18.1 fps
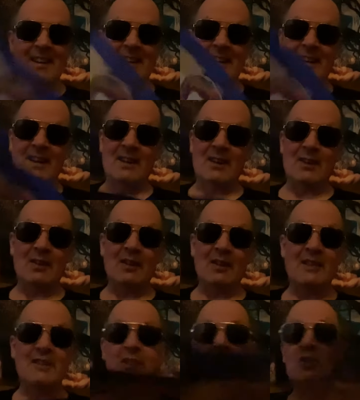Oh,
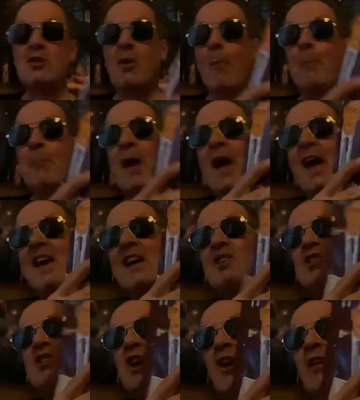this has got
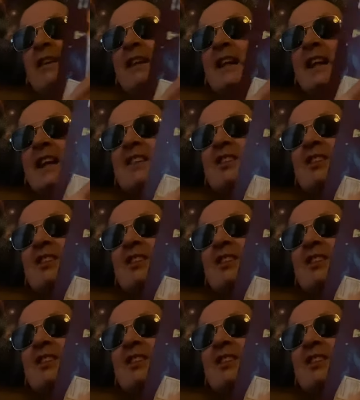page. Uh, it's